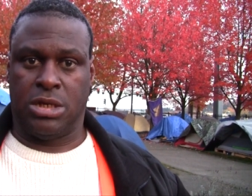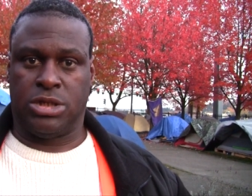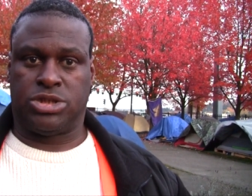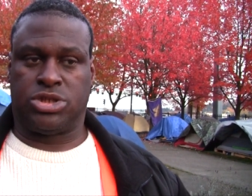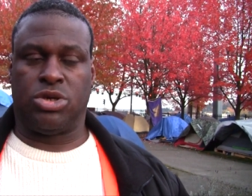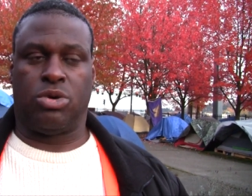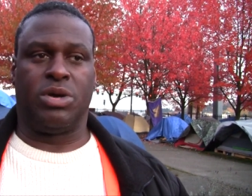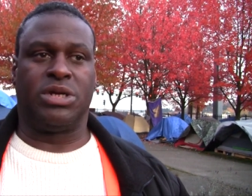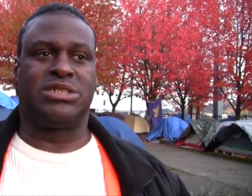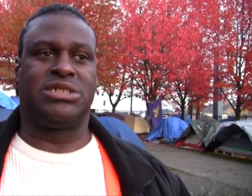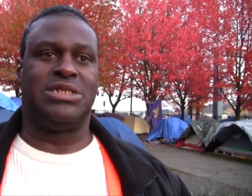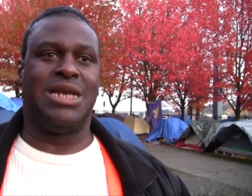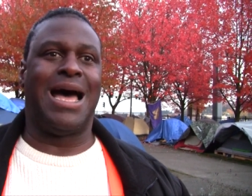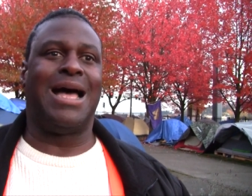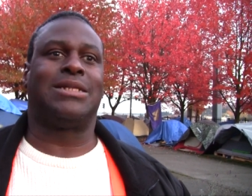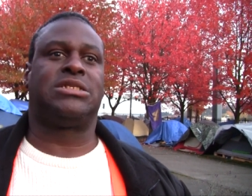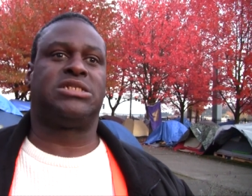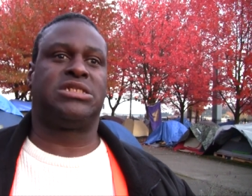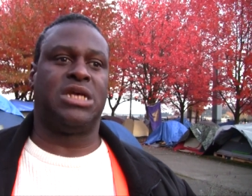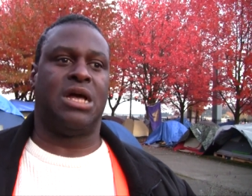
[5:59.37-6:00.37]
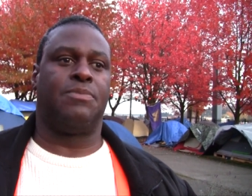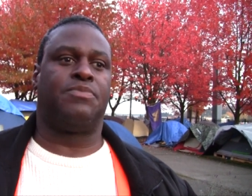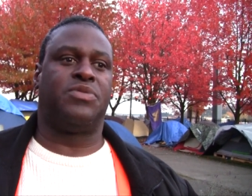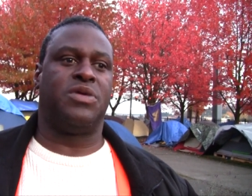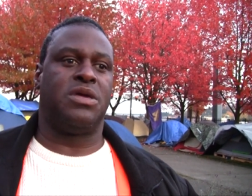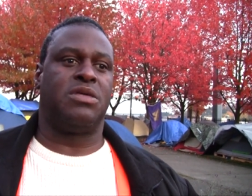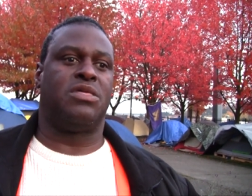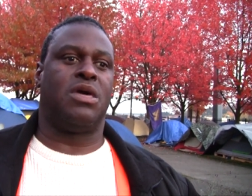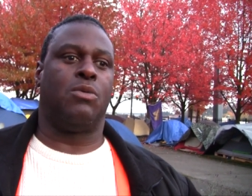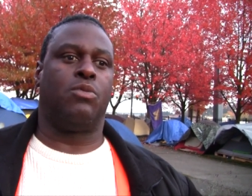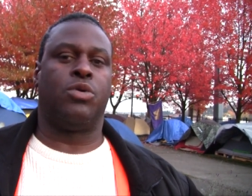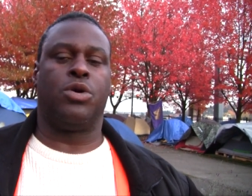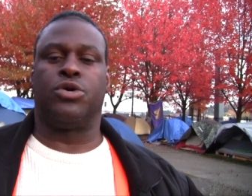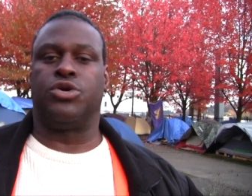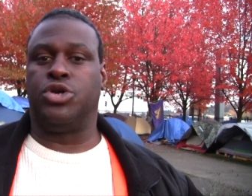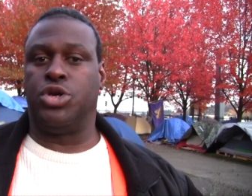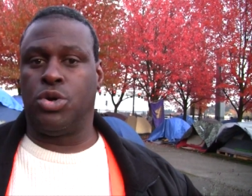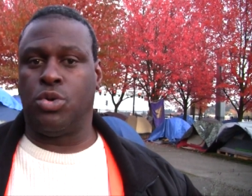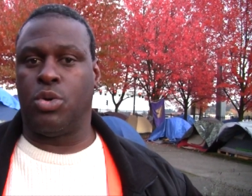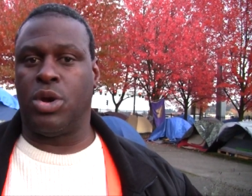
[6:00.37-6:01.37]
So it's not something that
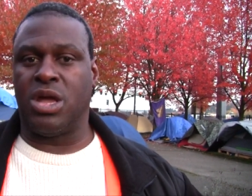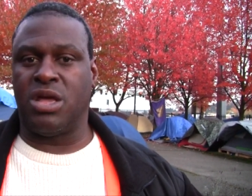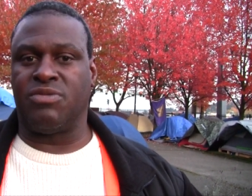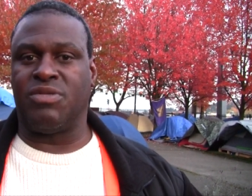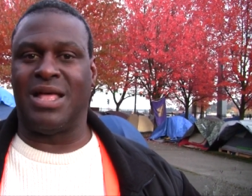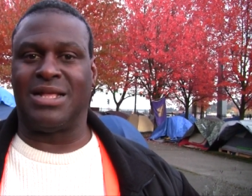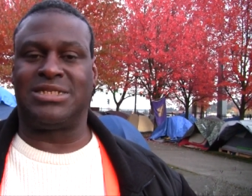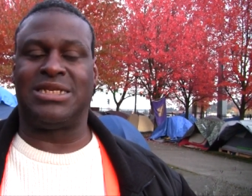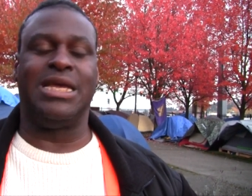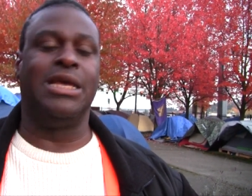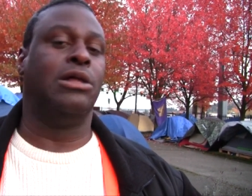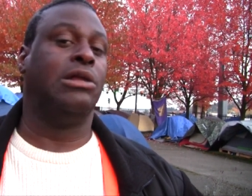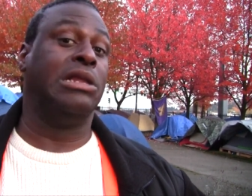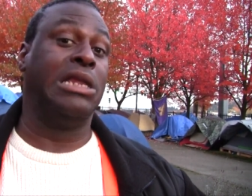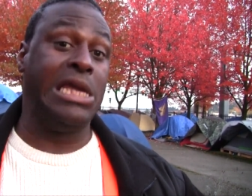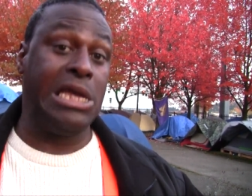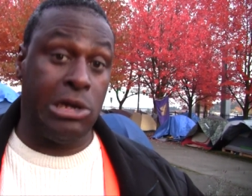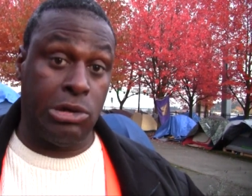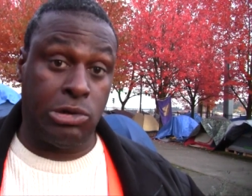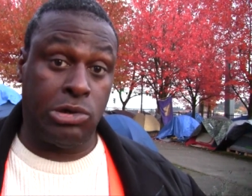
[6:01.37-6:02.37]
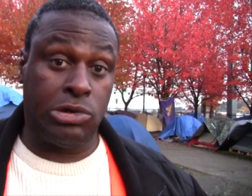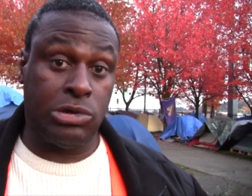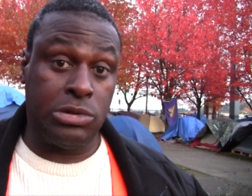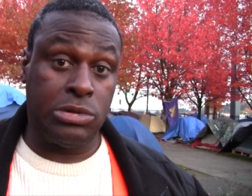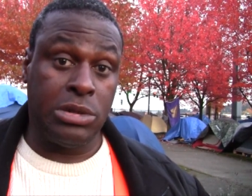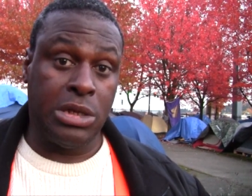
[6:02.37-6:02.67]
we're doing that's illegal.